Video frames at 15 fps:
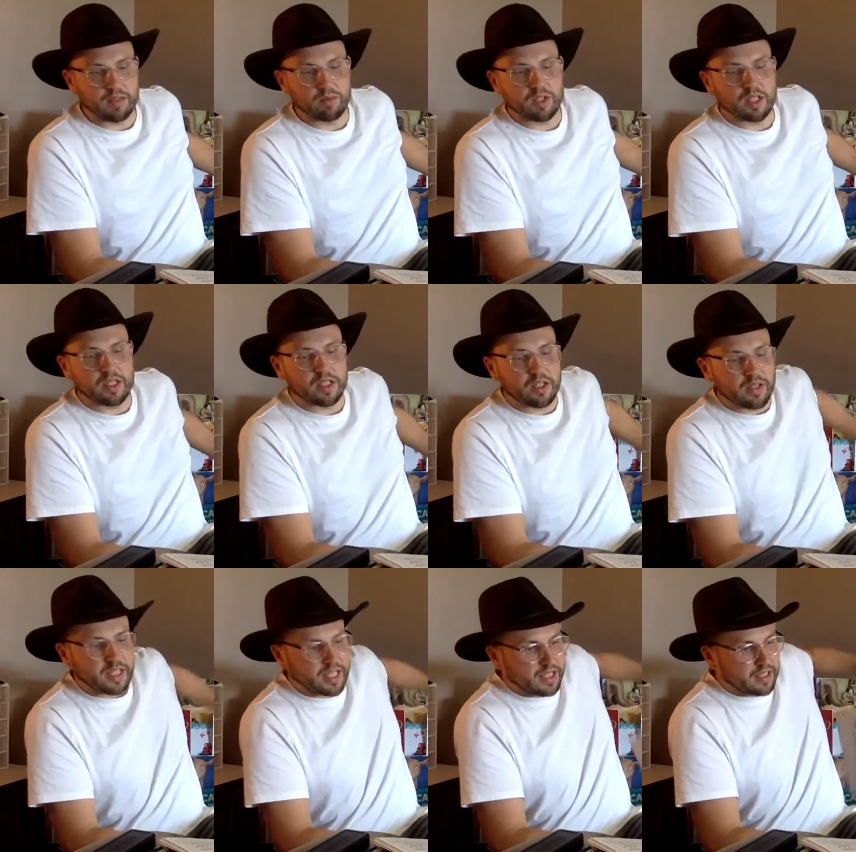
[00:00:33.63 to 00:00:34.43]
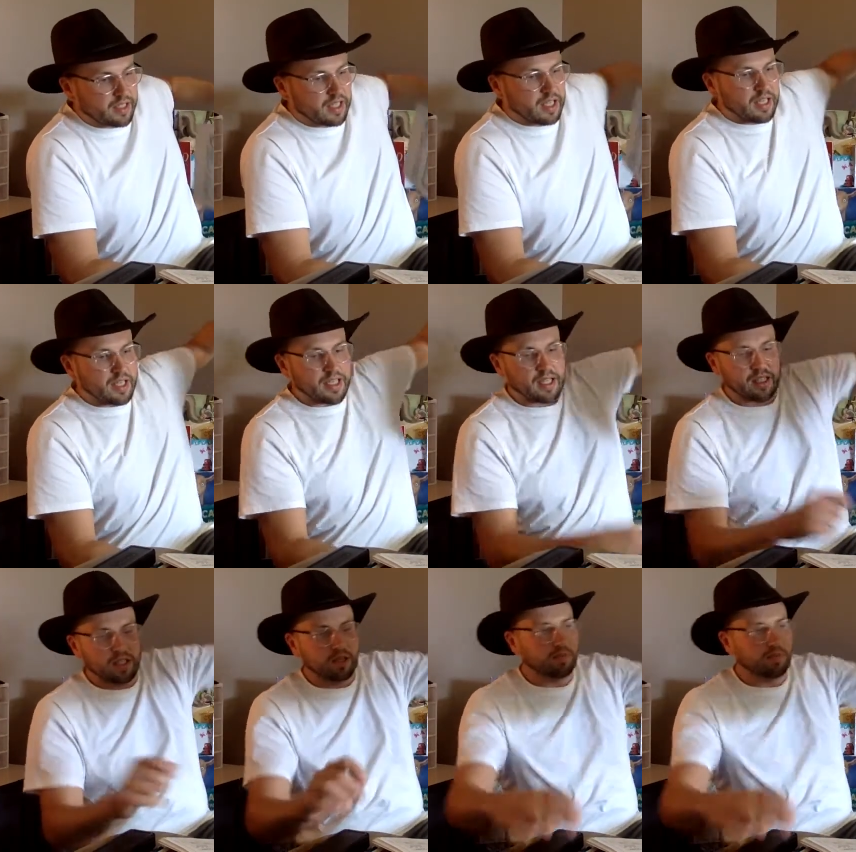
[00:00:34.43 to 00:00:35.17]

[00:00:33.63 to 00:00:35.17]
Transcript: and we're going to go ahead and